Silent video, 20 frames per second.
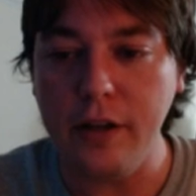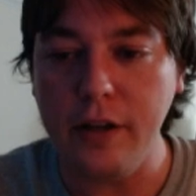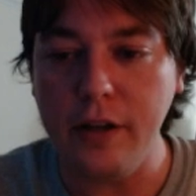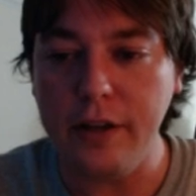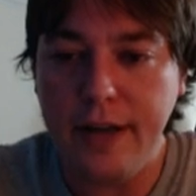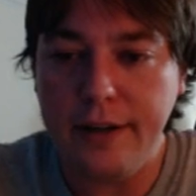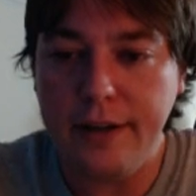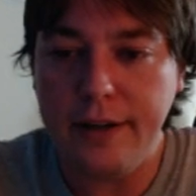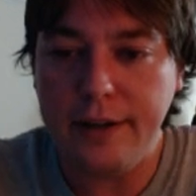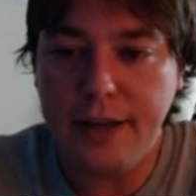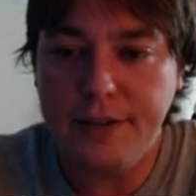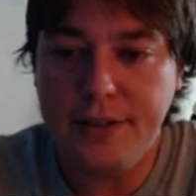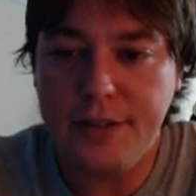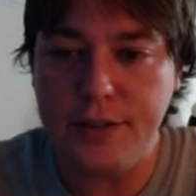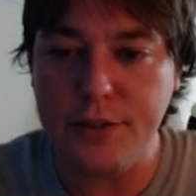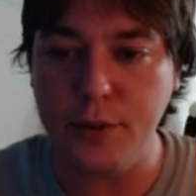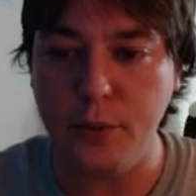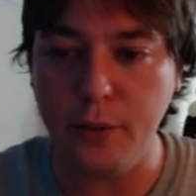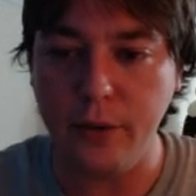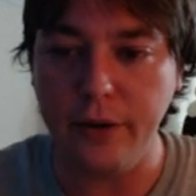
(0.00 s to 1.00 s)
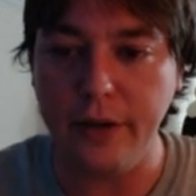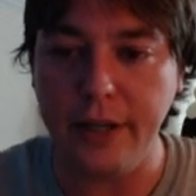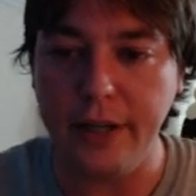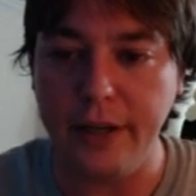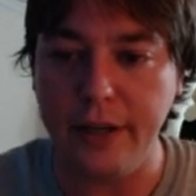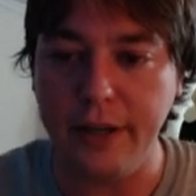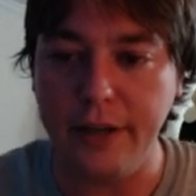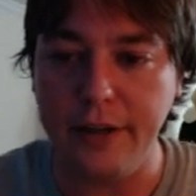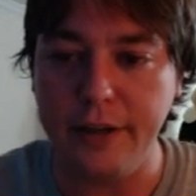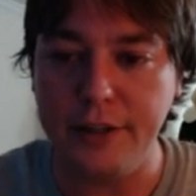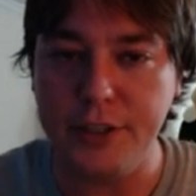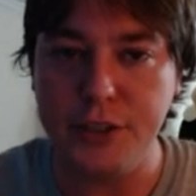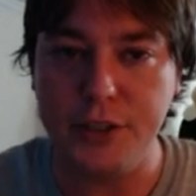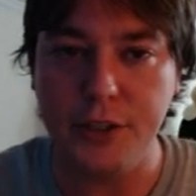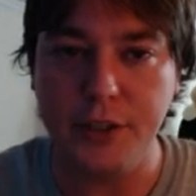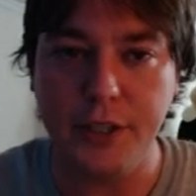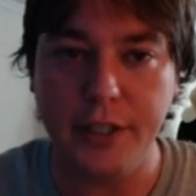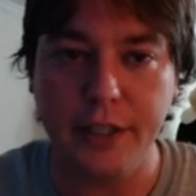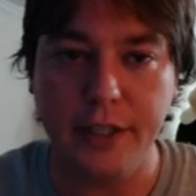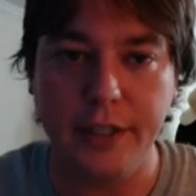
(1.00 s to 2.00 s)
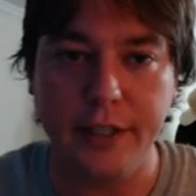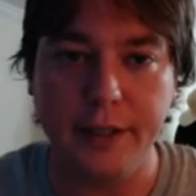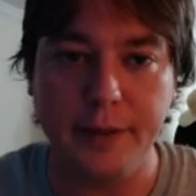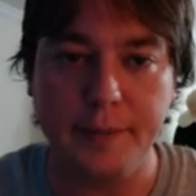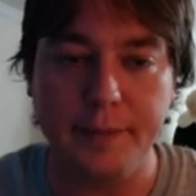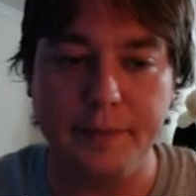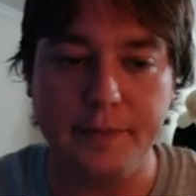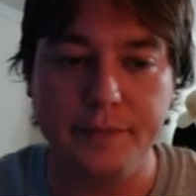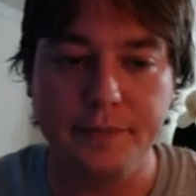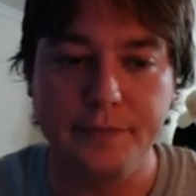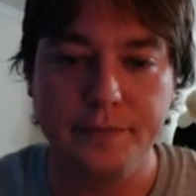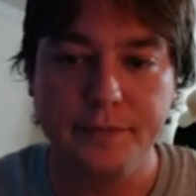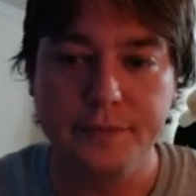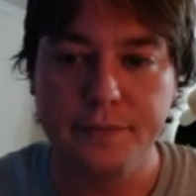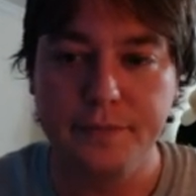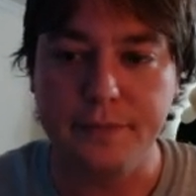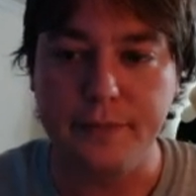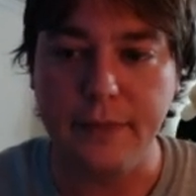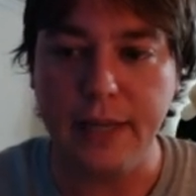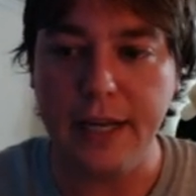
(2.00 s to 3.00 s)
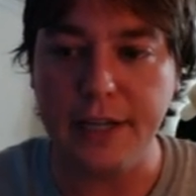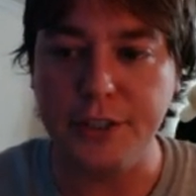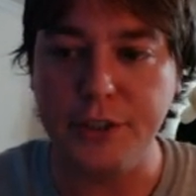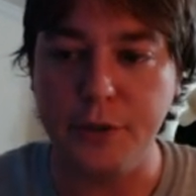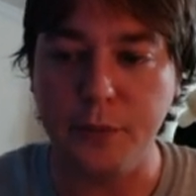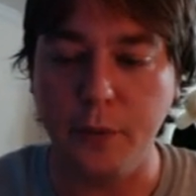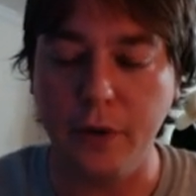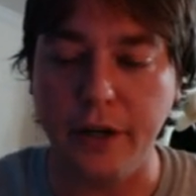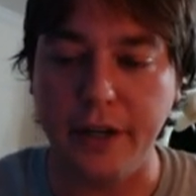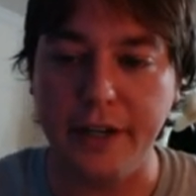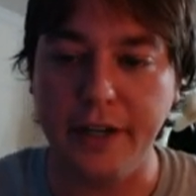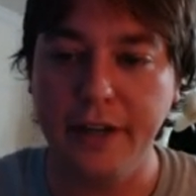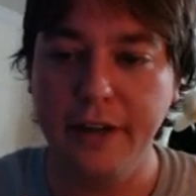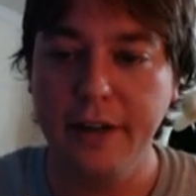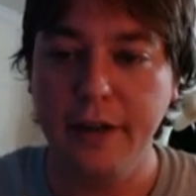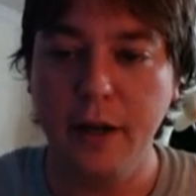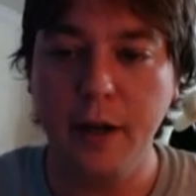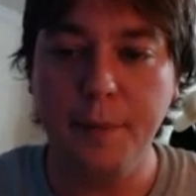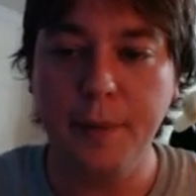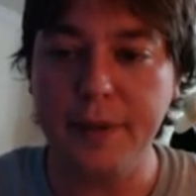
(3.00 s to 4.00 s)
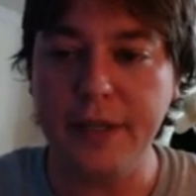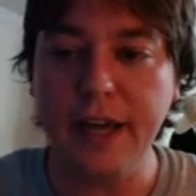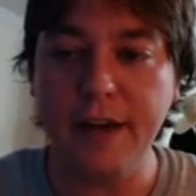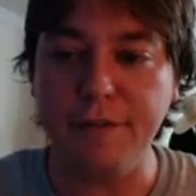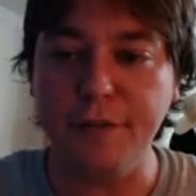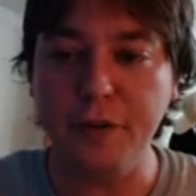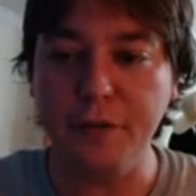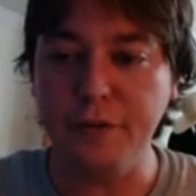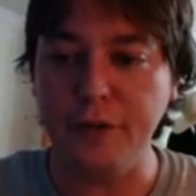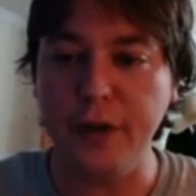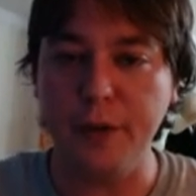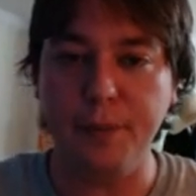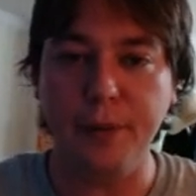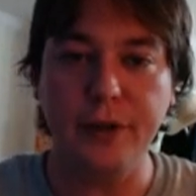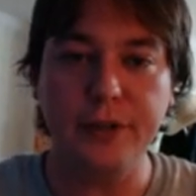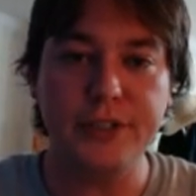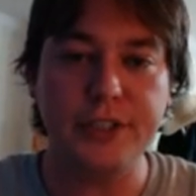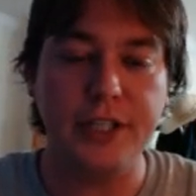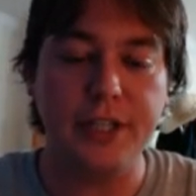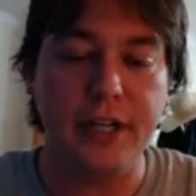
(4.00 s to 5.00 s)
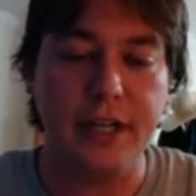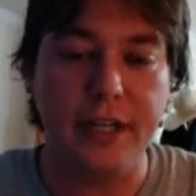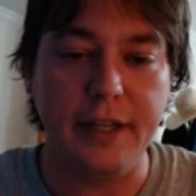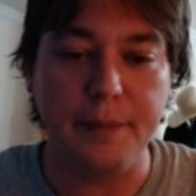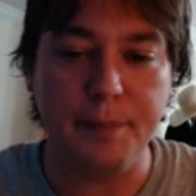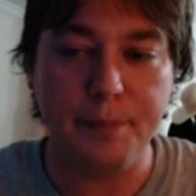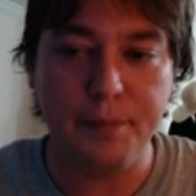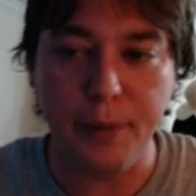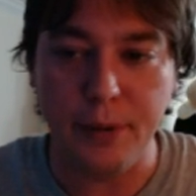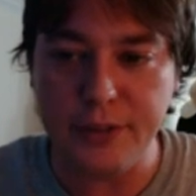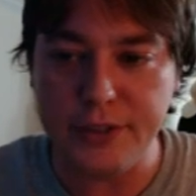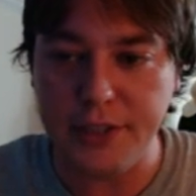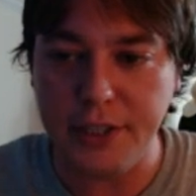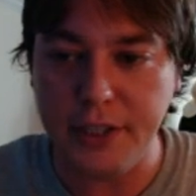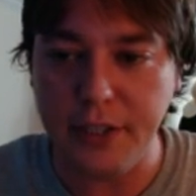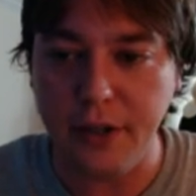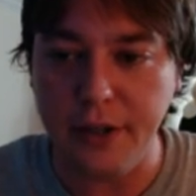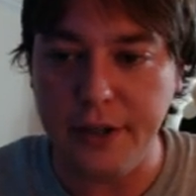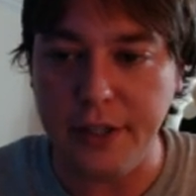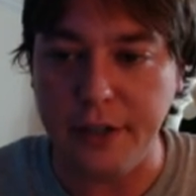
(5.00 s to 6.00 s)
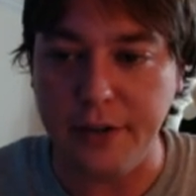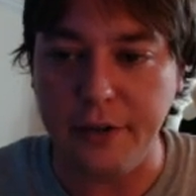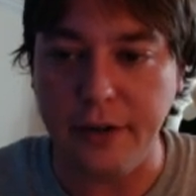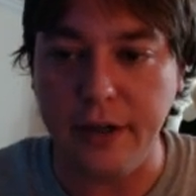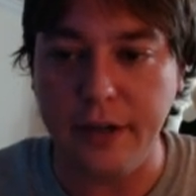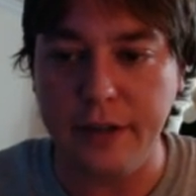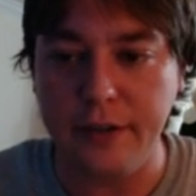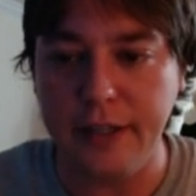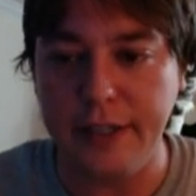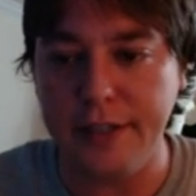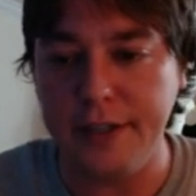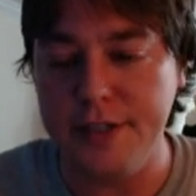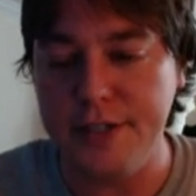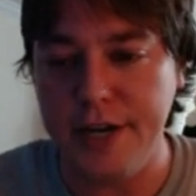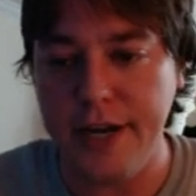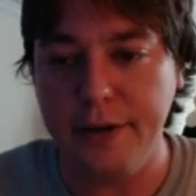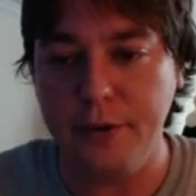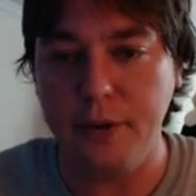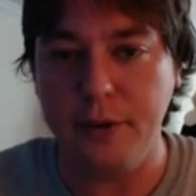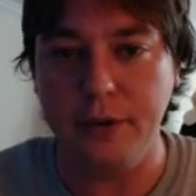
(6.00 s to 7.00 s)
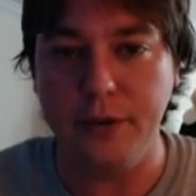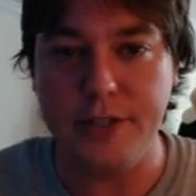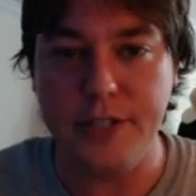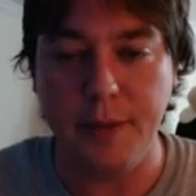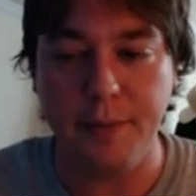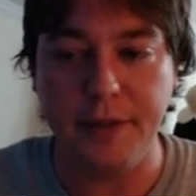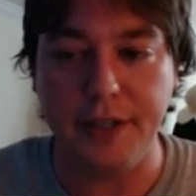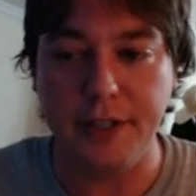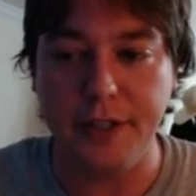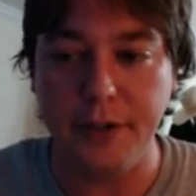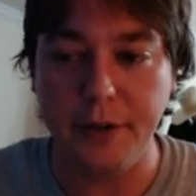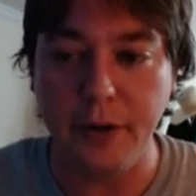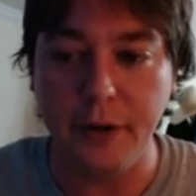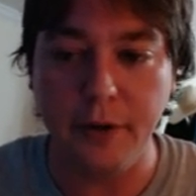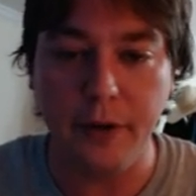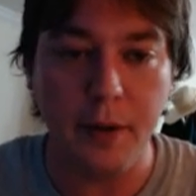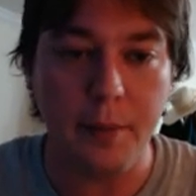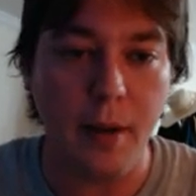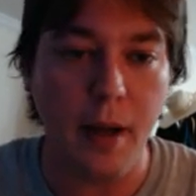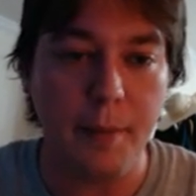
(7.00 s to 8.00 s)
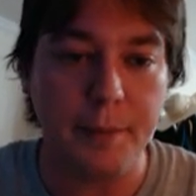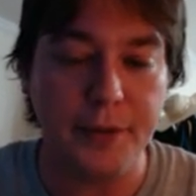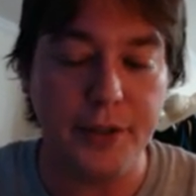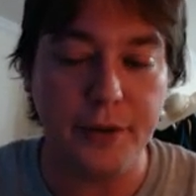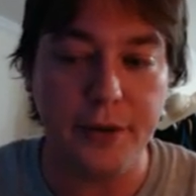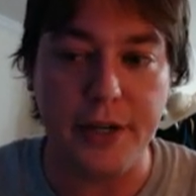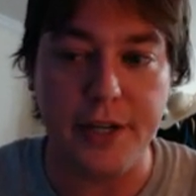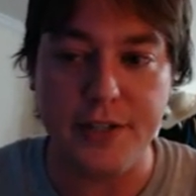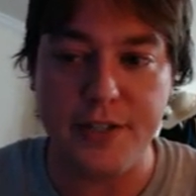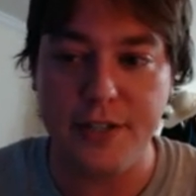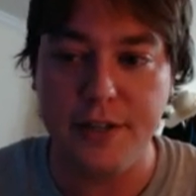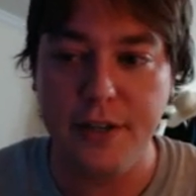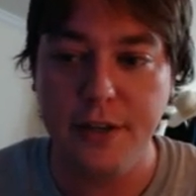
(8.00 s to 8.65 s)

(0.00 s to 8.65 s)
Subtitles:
That Discord should work. But yeah, feel free to post it on there like in general or something, Kiro. I'm curious.